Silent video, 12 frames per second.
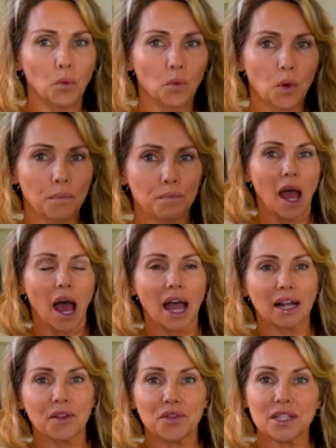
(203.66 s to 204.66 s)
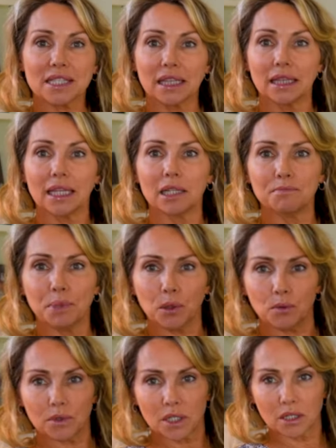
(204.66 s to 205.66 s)
Whoop. I got this little
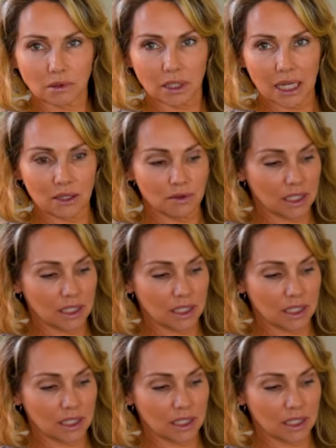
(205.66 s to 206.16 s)
boot. Can you